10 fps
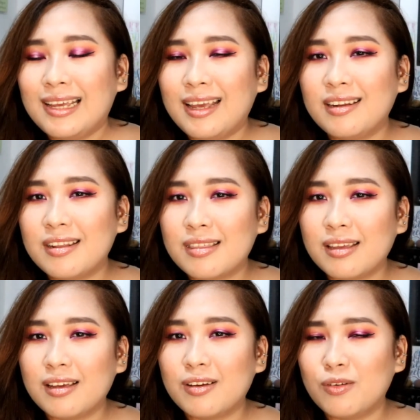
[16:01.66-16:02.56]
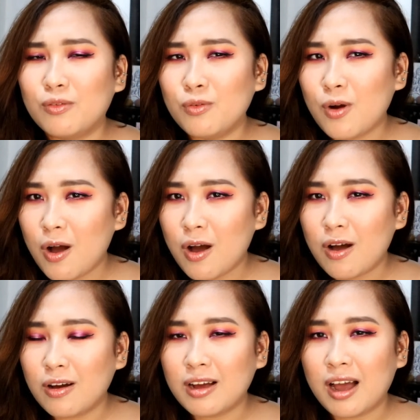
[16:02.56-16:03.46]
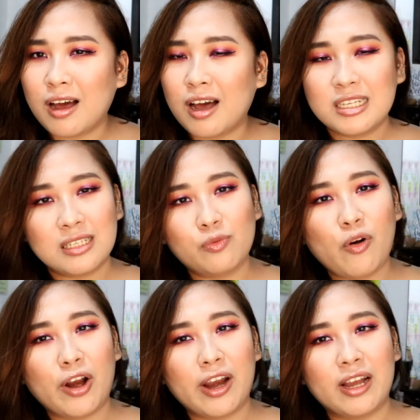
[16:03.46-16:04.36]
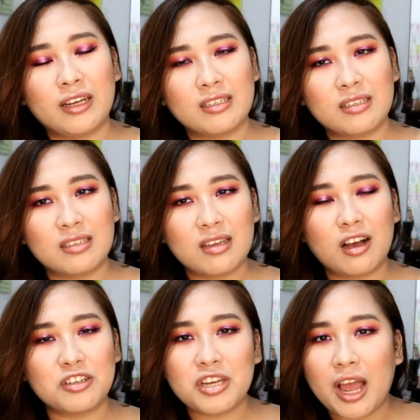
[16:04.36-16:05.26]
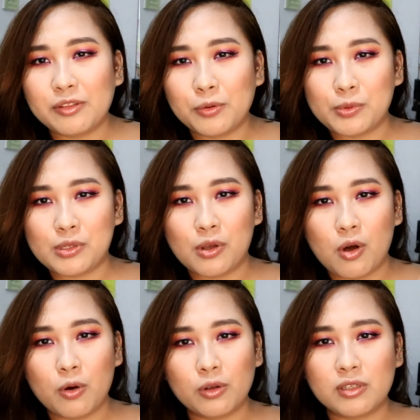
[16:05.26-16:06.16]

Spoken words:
anything wrong as far as shadows go.